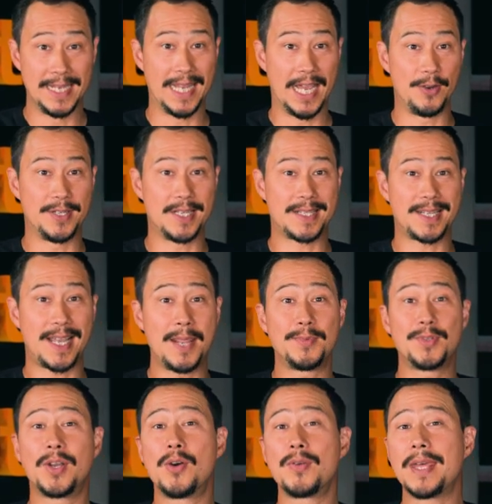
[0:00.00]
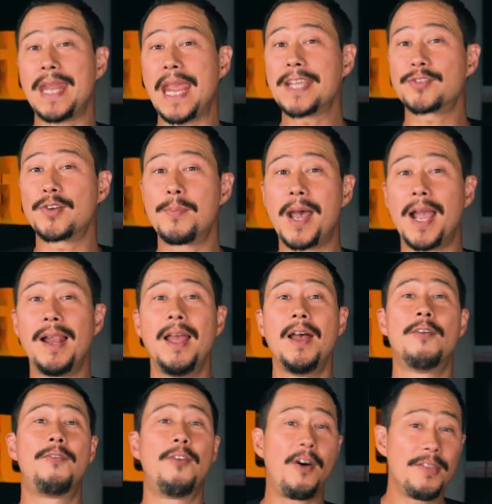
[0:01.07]
Now it is time to go that extra mile
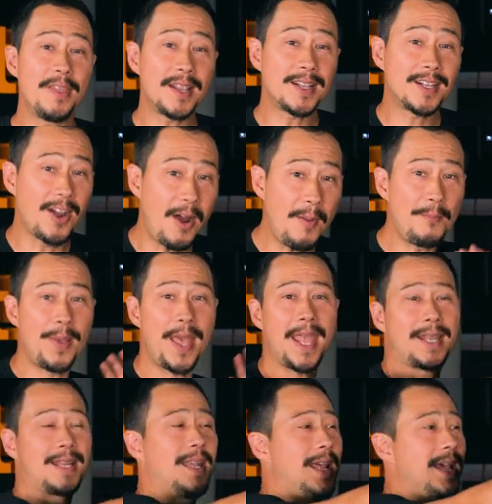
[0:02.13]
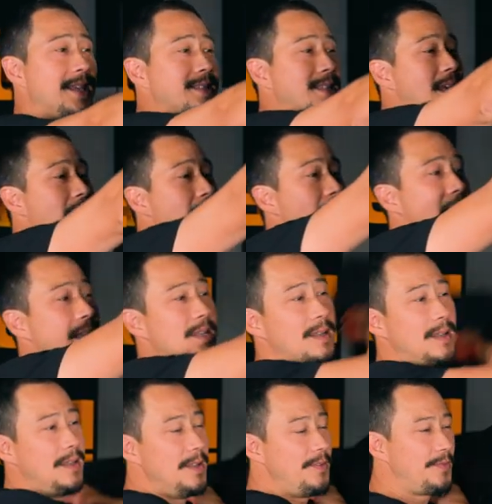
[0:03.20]
for the compact class and
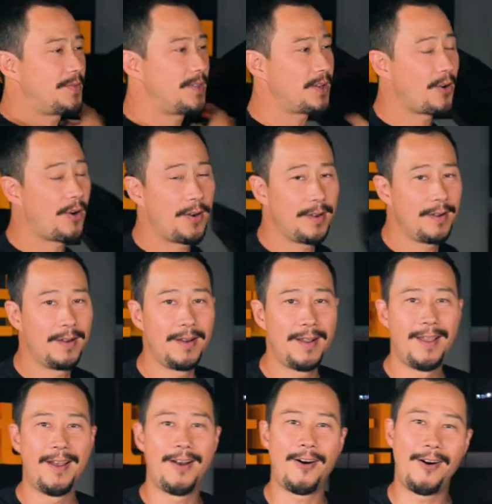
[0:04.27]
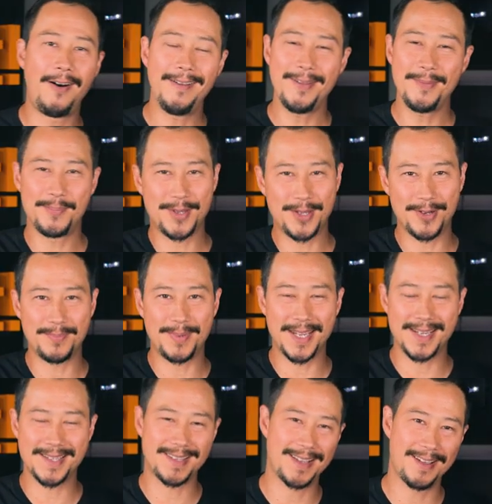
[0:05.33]
lift the curtain on
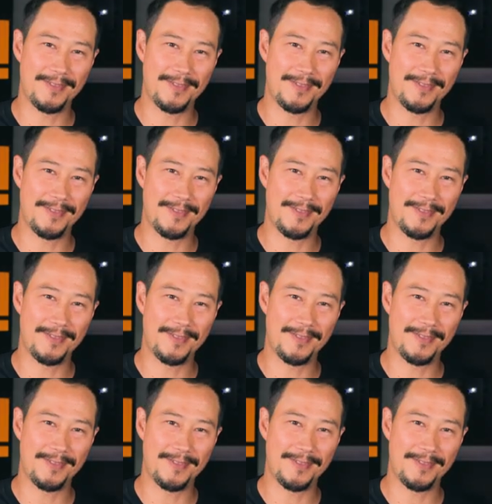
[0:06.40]
PureBase